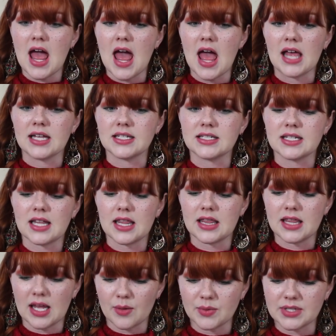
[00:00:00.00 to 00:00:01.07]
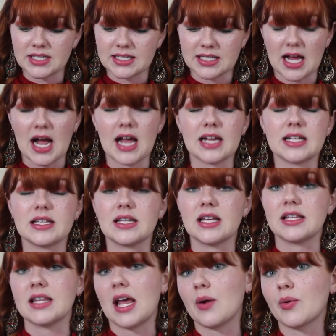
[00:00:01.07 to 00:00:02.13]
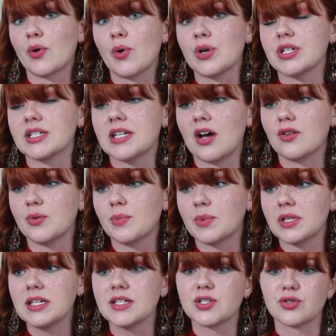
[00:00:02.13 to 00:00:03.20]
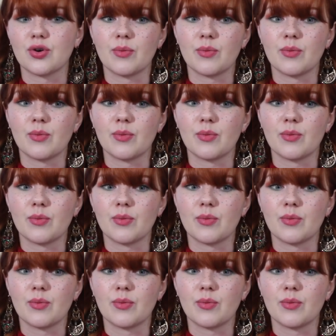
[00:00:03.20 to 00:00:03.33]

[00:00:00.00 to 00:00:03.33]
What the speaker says: and they would decide that they were going to tell the police,